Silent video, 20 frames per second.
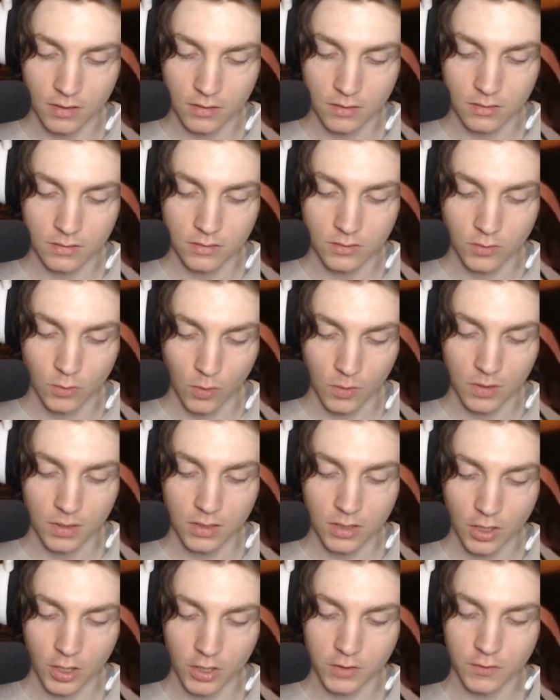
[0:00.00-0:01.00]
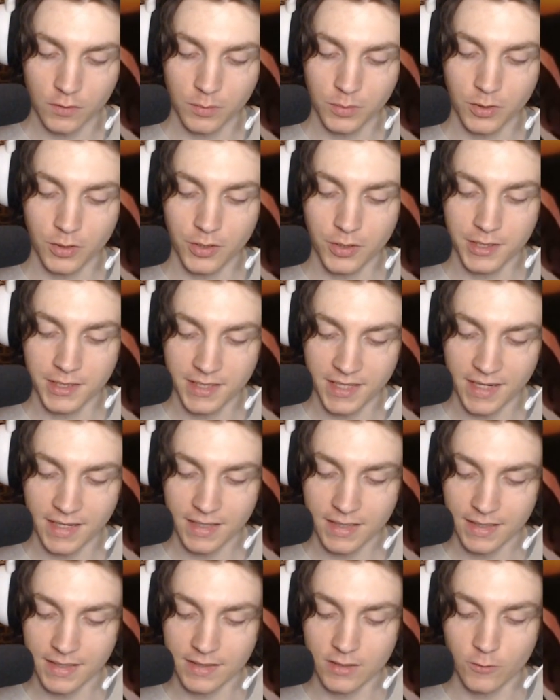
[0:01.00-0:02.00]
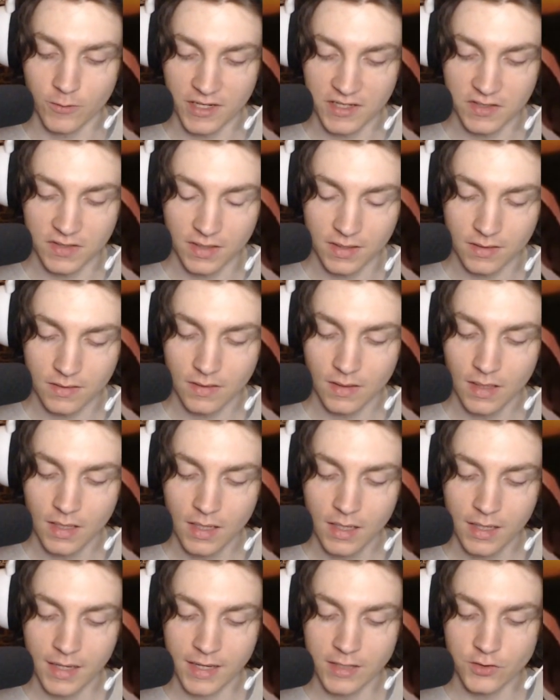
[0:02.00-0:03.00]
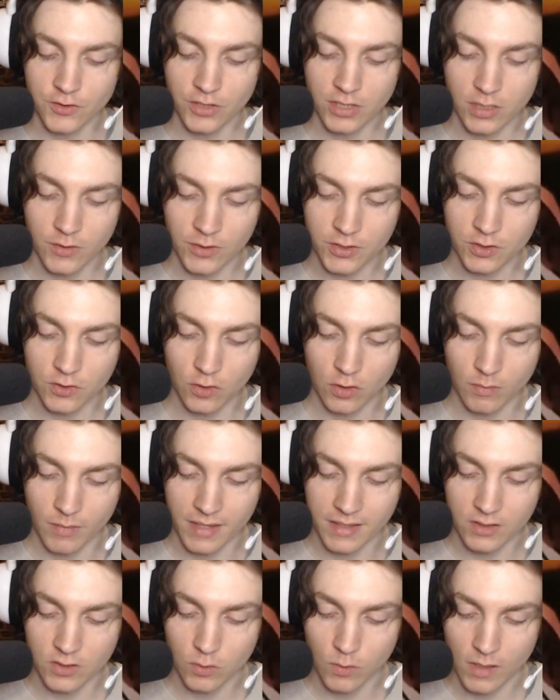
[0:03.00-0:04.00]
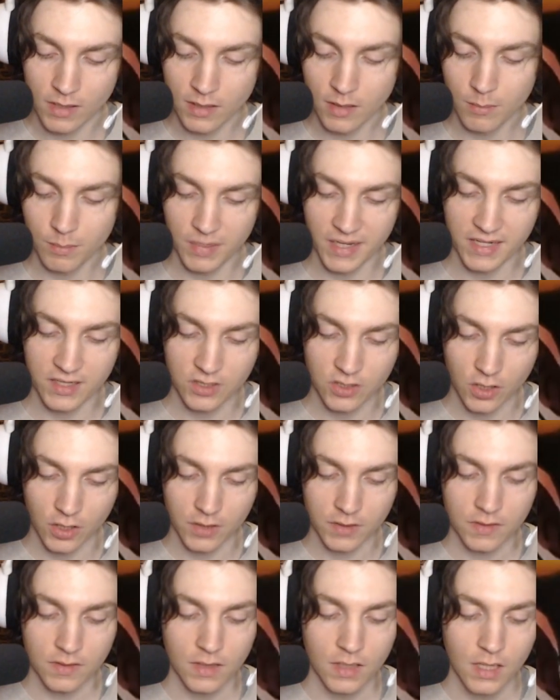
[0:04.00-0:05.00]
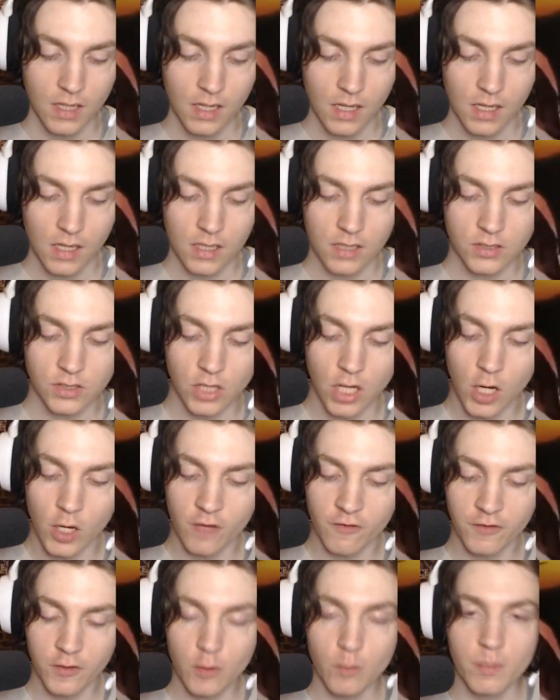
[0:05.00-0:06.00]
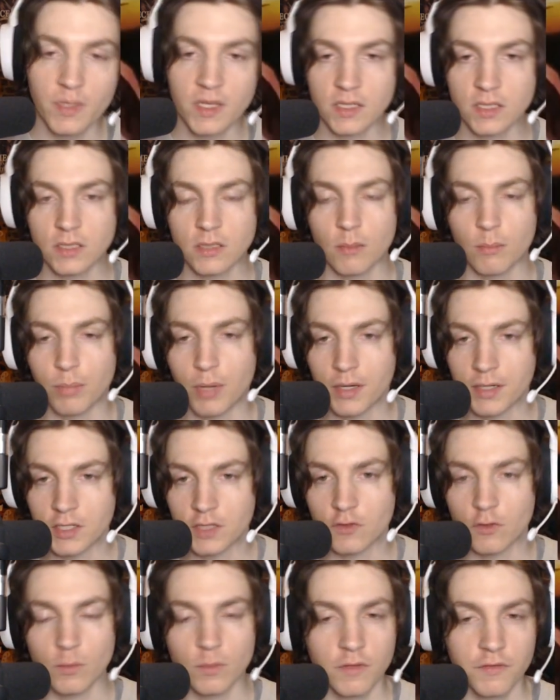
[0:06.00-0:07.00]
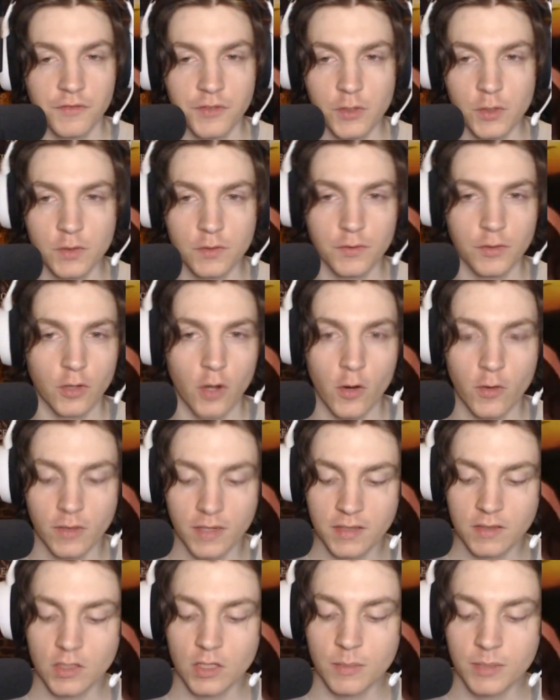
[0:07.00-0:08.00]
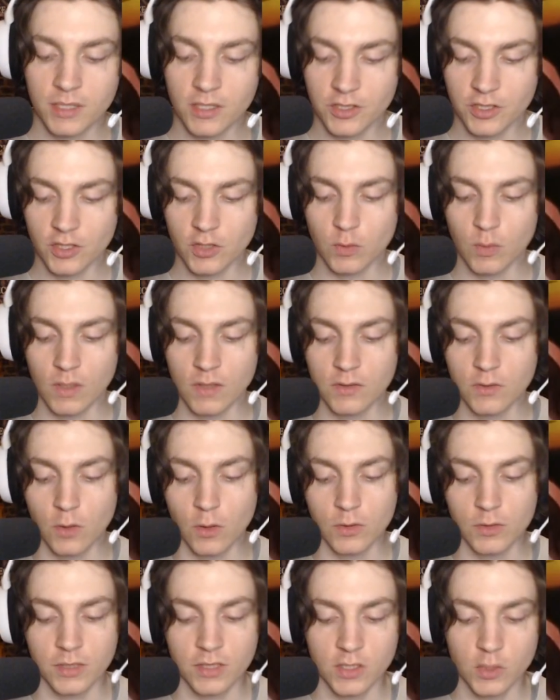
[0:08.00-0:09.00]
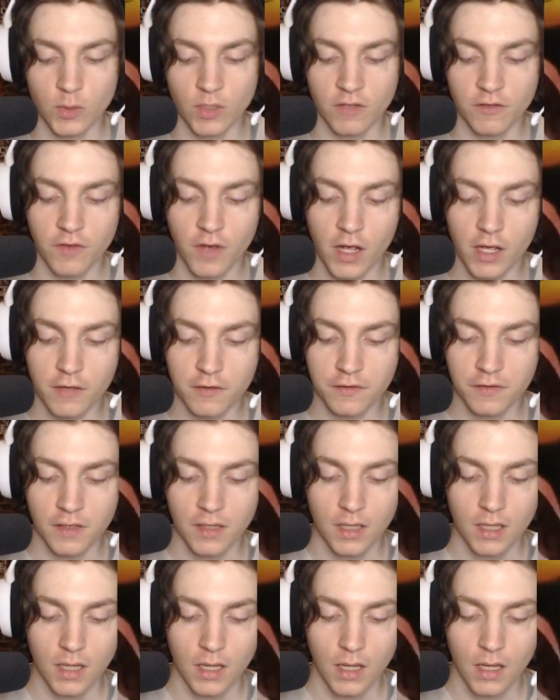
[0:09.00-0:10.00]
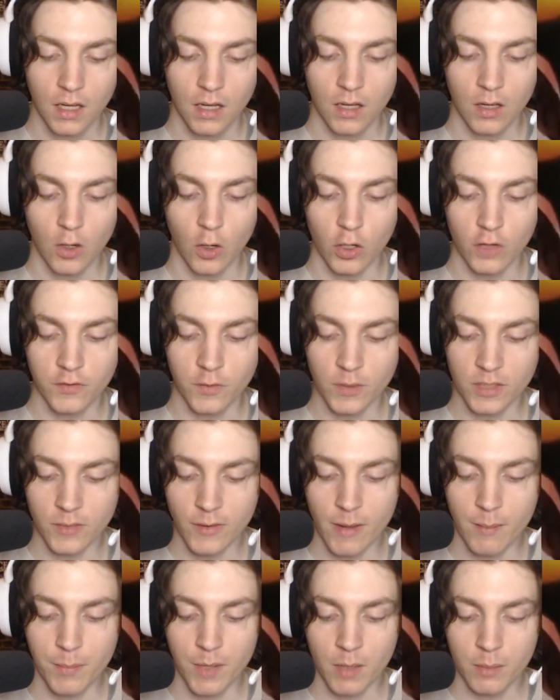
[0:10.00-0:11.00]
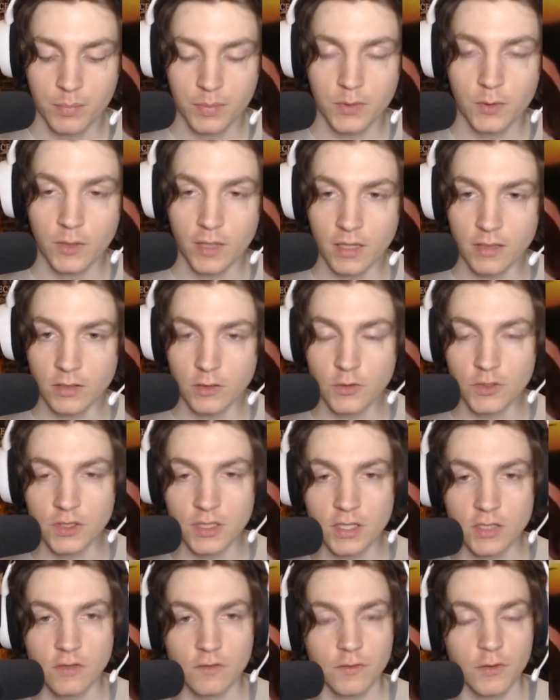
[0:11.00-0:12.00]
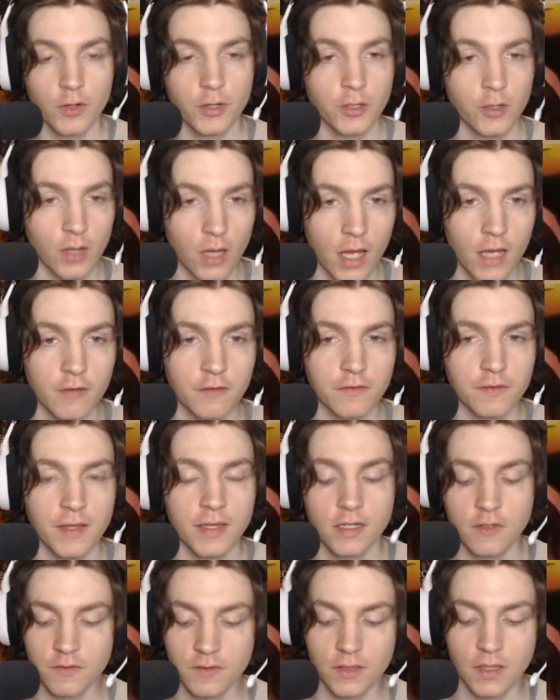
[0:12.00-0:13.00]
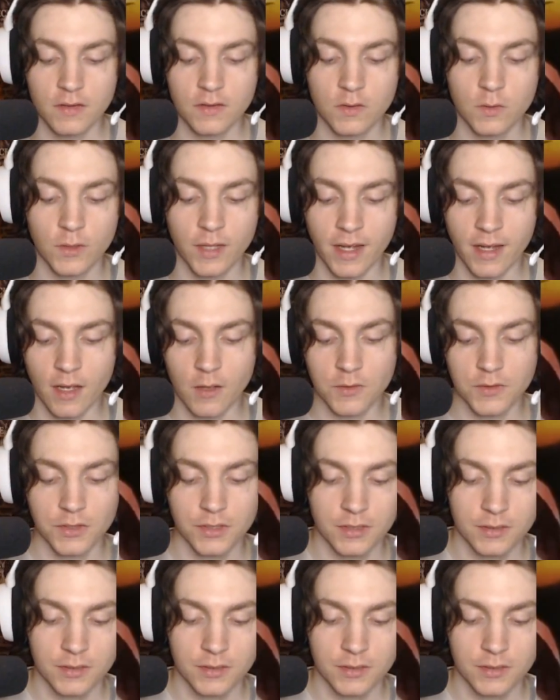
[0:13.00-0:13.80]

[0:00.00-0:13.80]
Dawn card from your deck, and rest it. And trigger is Dawn -1, play this card. So if you miss bodies from the field for going lethal, because just 1 Dawn, you can swing 5. Or if you want to ramp up, you can use this for your life, and if not, 2k counter.